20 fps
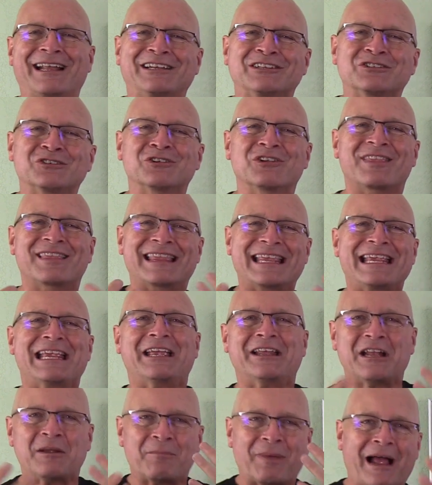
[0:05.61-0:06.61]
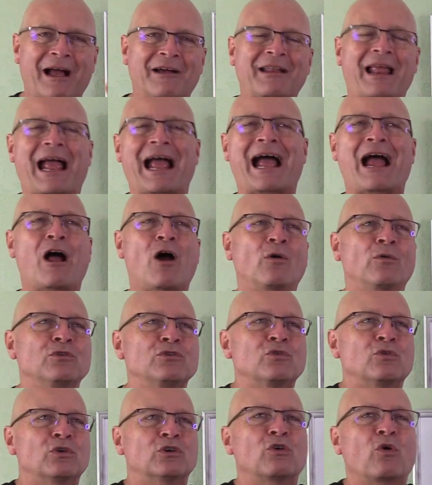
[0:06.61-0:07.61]
and as you're thinking about how
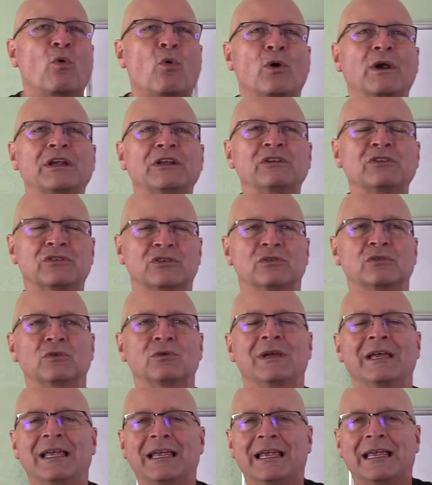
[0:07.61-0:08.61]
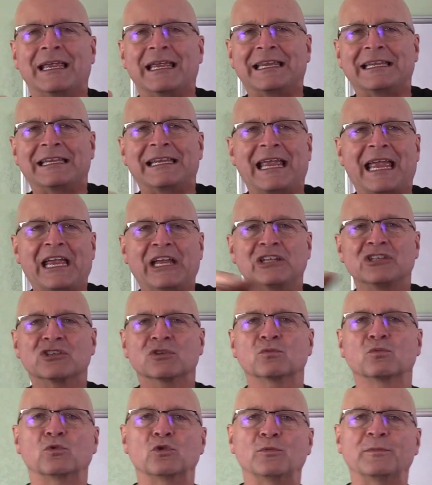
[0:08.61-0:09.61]
you're going to engage a
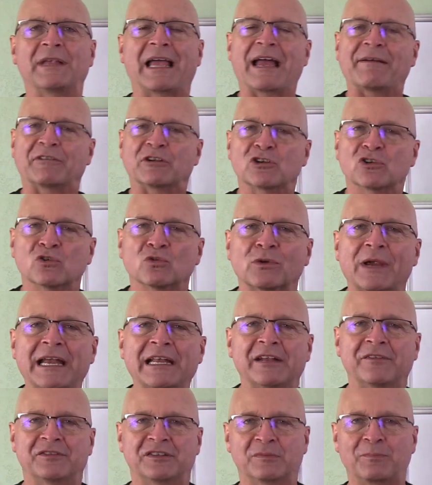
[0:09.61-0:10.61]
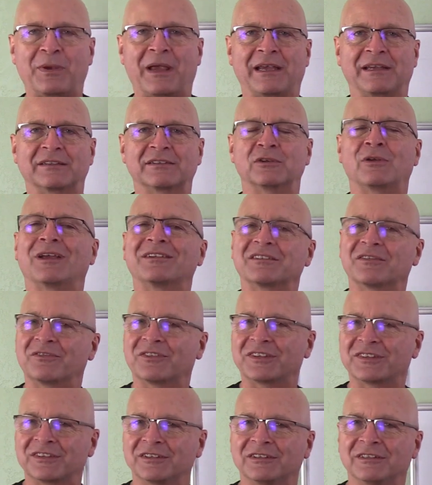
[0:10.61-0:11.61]
room to have a creative space, as a
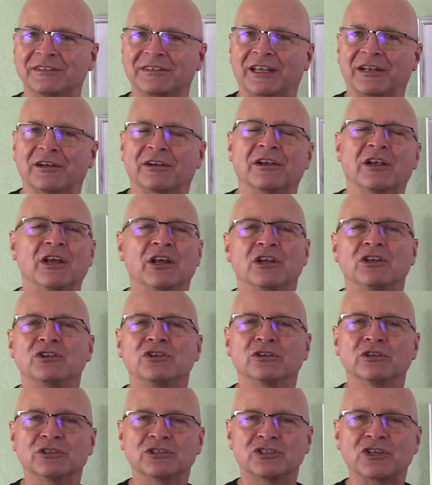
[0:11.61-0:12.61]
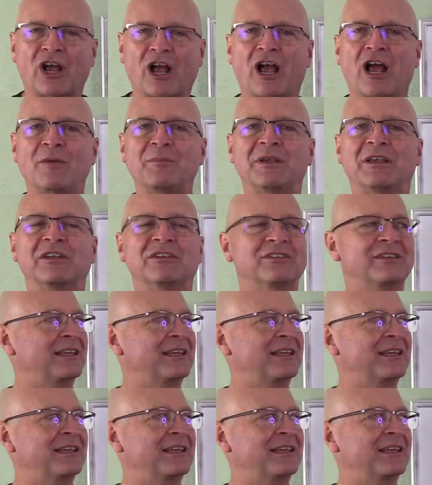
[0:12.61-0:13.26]
facilitator, your job is